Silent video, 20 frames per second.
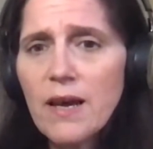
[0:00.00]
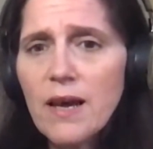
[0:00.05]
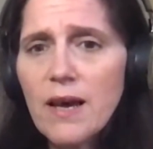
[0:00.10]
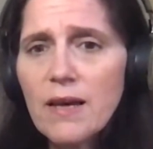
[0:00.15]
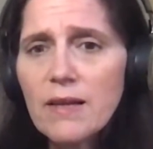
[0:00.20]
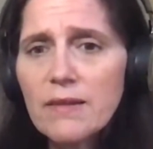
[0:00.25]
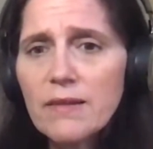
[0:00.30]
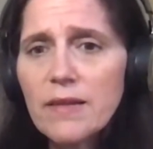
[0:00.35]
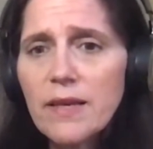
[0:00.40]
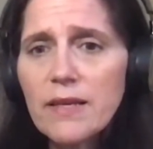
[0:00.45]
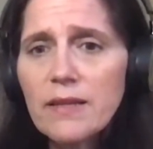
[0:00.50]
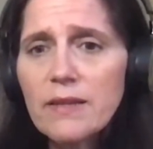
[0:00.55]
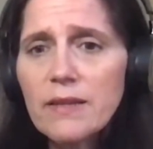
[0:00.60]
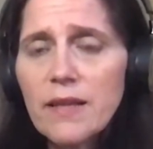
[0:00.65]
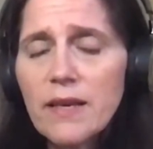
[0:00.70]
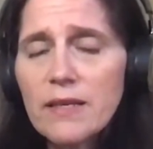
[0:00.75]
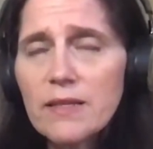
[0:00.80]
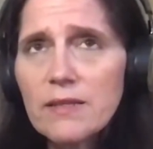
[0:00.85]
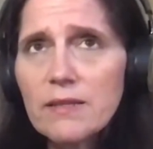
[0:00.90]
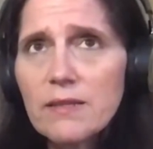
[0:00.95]
And then
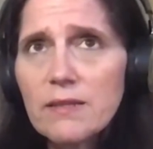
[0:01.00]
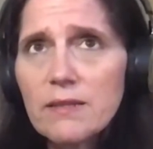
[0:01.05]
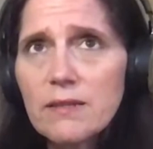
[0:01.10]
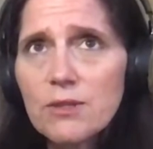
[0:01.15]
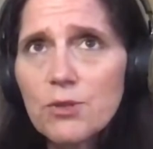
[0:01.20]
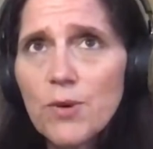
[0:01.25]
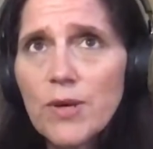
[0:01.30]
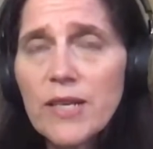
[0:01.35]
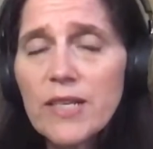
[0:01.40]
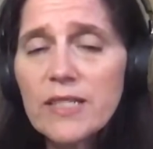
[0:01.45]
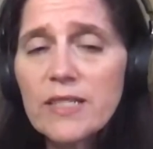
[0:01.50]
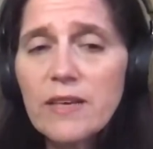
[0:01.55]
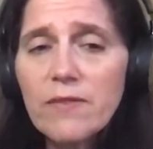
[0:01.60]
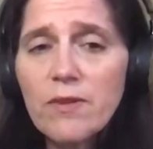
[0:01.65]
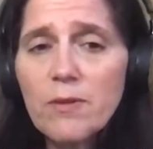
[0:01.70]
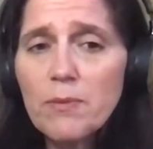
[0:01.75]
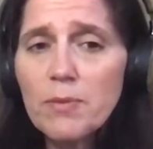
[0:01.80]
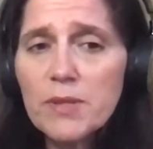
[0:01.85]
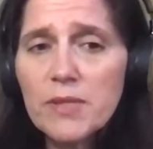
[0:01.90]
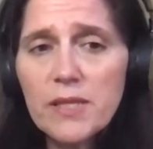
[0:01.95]
there's
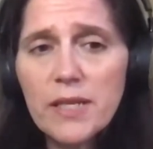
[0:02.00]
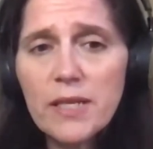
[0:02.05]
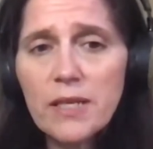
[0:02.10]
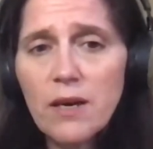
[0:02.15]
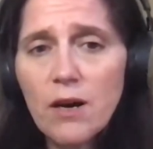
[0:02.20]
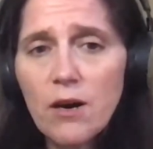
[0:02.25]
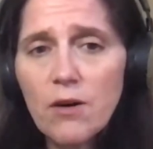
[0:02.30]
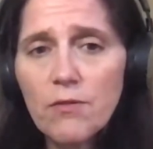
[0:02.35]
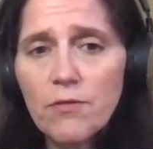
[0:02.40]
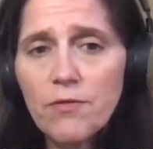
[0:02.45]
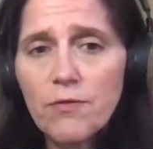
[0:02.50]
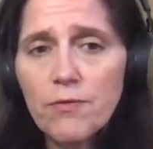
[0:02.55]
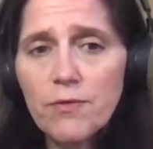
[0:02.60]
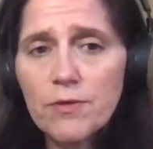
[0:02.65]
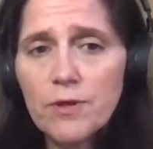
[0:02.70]
27% of